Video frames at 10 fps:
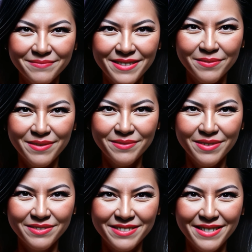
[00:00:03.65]
a
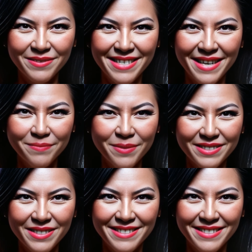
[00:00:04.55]
revolutionary
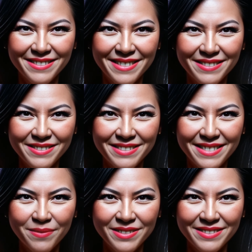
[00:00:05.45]
opportunity that
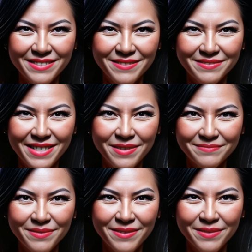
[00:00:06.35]
distinguishes itself
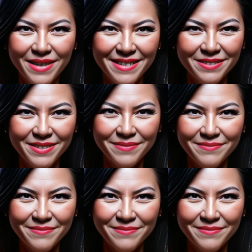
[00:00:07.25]
from the rest.